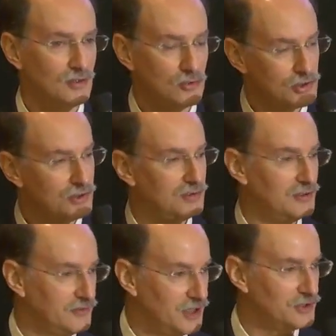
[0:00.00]
ocean
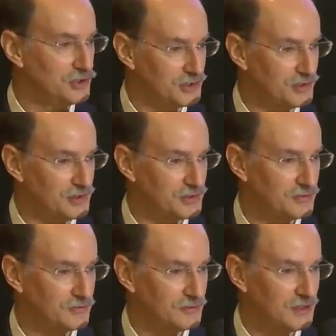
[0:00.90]
of
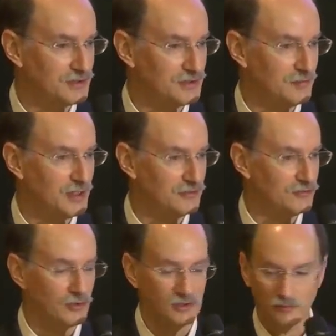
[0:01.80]
consciousness. That's the
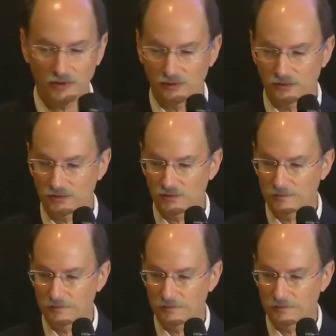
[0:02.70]
metaphor that we use.